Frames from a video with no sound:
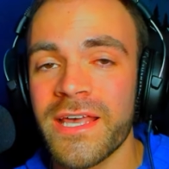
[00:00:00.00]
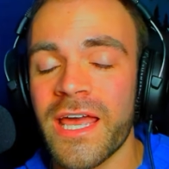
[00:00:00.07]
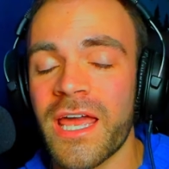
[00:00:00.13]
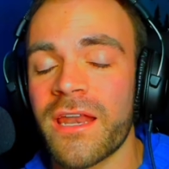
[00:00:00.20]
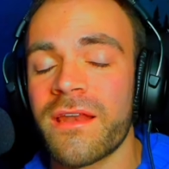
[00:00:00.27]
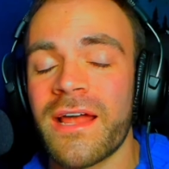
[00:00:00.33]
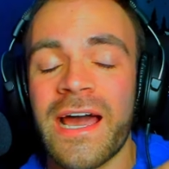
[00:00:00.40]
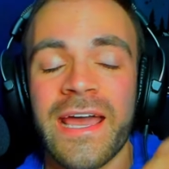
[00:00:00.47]

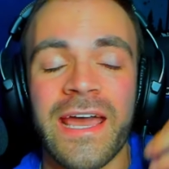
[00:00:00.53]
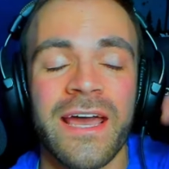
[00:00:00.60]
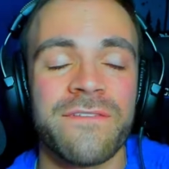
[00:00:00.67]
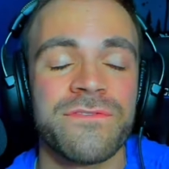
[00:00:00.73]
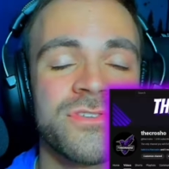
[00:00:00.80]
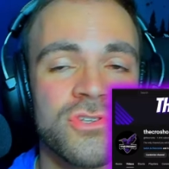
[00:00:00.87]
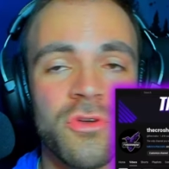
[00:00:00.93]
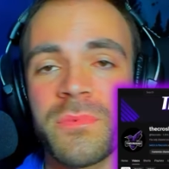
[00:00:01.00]
And I
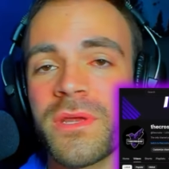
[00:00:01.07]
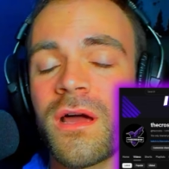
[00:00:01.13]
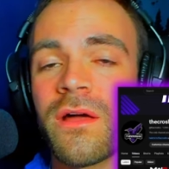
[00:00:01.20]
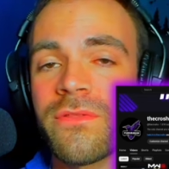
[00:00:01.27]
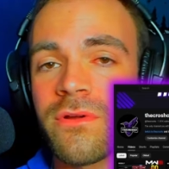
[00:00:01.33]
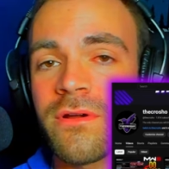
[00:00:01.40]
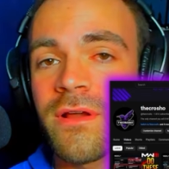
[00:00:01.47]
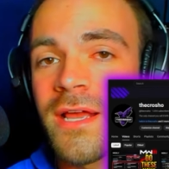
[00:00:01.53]
have so many
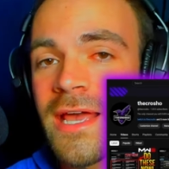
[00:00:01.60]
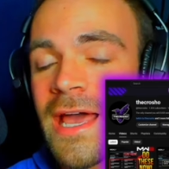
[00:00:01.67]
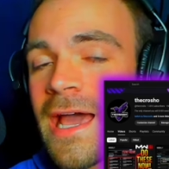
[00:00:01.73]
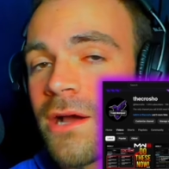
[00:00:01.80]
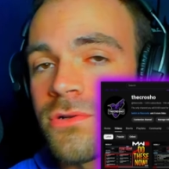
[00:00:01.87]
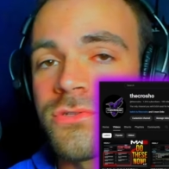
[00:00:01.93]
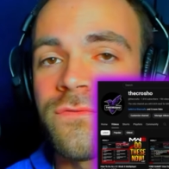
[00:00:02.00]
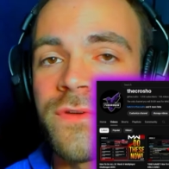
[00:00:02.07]
other
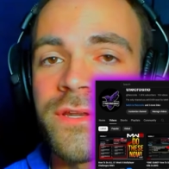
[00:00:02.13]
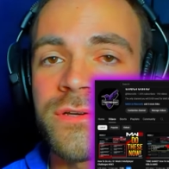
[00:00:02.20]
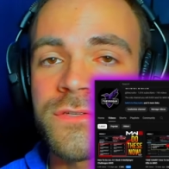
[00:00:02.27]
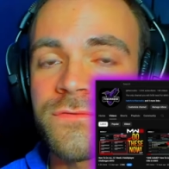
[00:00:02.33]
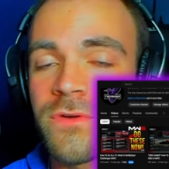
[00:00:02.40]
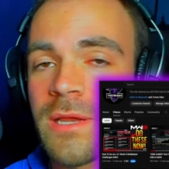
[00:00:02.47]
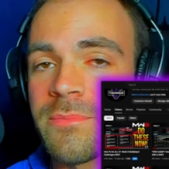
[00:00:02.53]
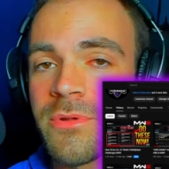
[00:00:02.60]
how-to videos
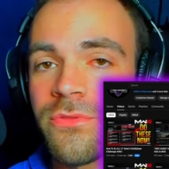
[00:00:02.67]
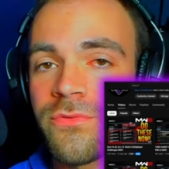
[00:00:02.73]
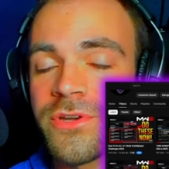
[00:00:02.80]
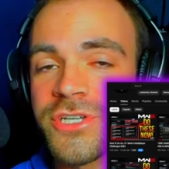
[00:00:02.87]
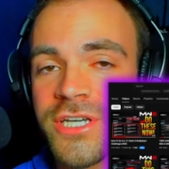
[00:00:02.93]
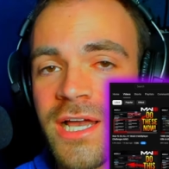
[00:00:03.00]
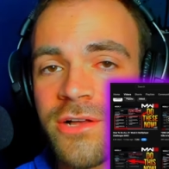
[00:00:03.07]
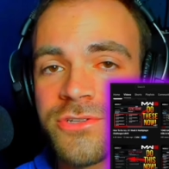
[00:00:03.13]
for
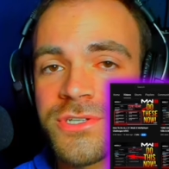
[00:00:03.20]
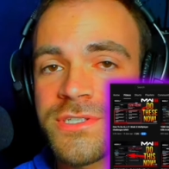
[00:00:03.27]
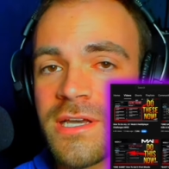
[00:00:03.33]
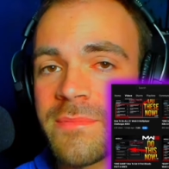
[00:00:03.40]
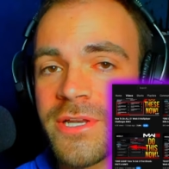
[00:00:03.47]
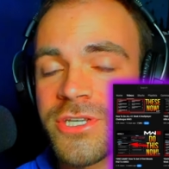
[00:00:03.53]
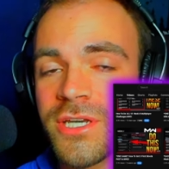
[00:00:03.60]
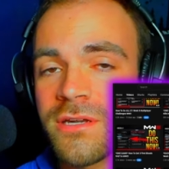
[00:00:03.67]
MW3 challenges
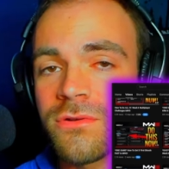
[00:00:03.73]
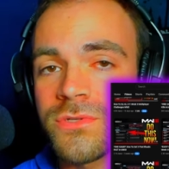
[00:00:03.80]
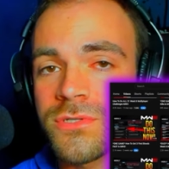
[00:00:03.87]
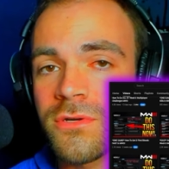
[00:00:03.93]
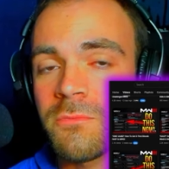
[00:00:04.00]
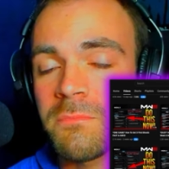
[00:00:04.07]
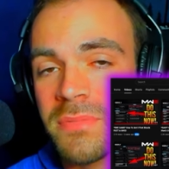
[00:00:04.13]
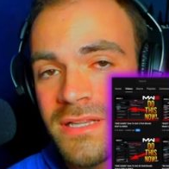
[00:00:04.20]
on my channel,
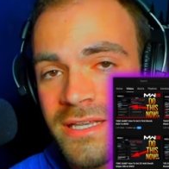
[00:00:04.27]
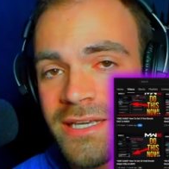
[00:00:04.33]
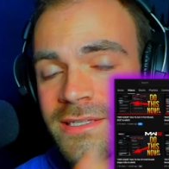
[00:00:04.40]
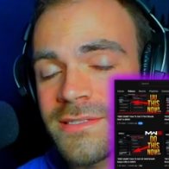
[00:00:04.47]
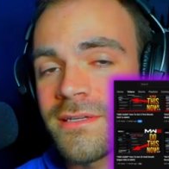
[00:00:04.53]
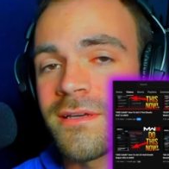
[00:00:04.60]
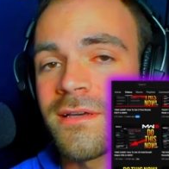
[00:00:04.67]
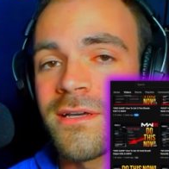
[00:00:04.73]
so
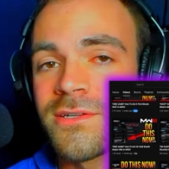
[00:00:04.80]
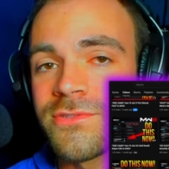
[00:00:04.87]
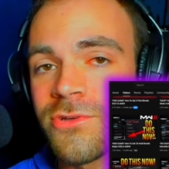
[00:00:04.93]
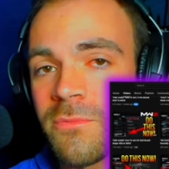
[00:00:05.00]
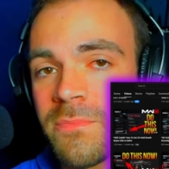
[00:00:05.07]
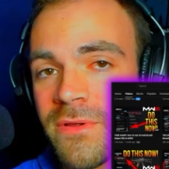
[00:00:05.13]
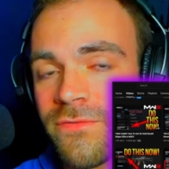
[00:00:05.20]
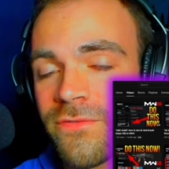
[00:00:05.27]
please
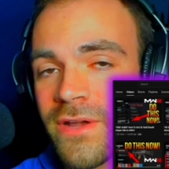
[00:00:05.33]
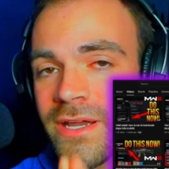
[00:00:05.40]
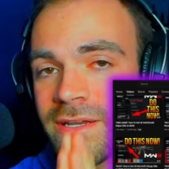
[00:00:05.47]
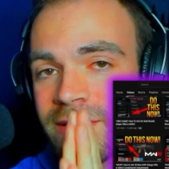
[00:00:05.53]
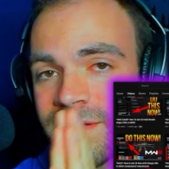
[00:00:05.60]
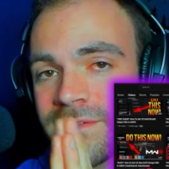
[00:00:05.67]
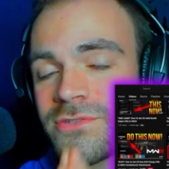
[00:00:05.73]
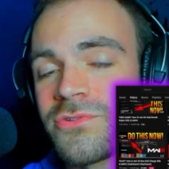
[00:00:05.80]
don't be
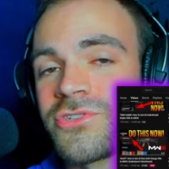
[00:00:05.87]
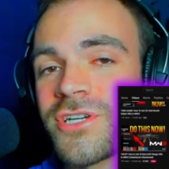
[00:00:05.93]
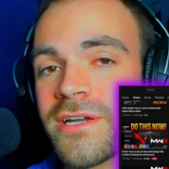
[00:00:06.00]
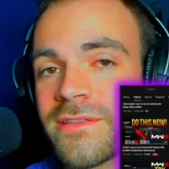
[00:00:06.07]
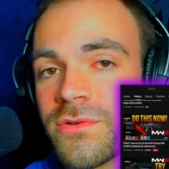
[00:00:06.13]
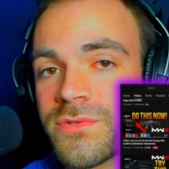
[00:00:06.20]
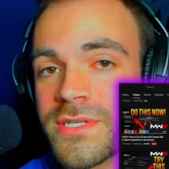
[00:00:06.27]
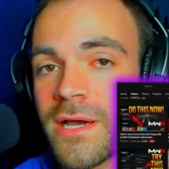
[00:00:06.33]
afraid to
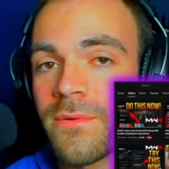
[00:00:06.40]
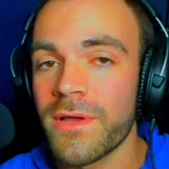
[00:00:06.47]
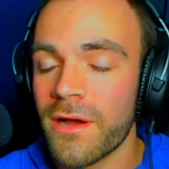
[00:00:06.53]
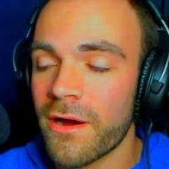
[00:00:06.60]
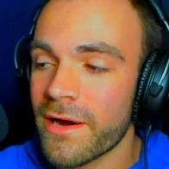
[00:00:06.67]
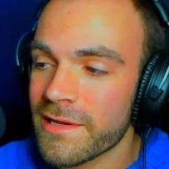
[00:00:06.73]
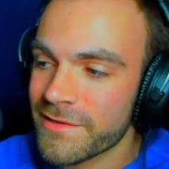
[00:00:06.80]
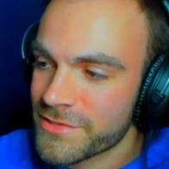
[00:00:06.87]
check those out.
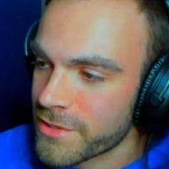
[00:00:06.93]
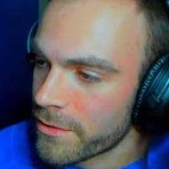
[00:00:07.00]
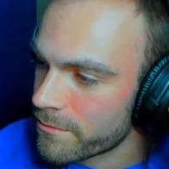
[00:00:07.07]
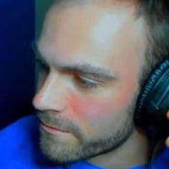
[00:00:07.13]
All right, let's go.